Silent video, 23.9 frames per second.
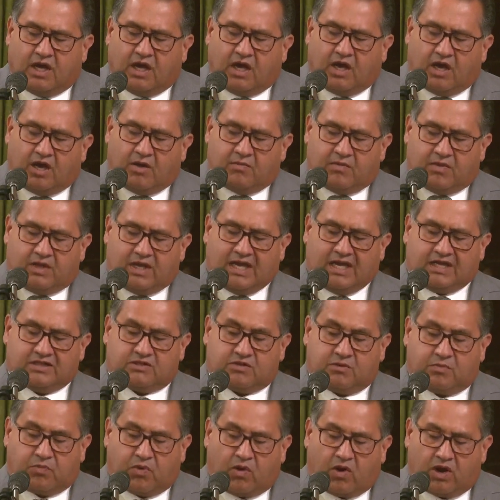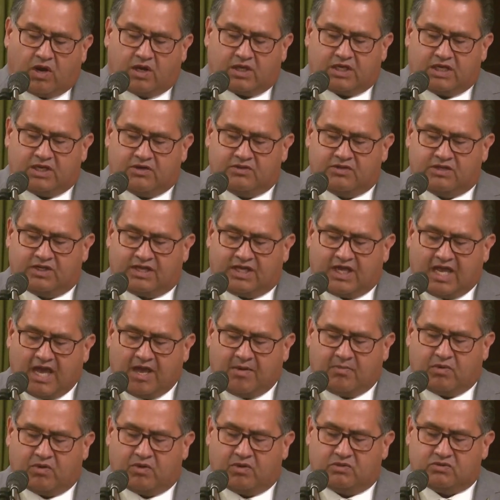at the park here in the
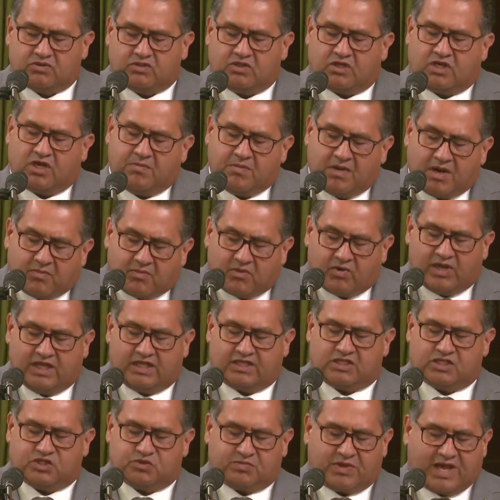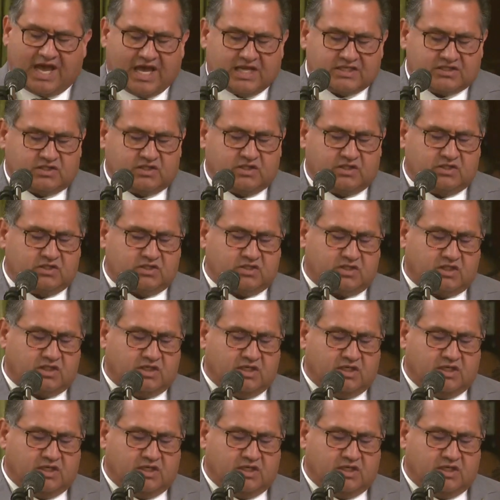Capitol to commemorate this passage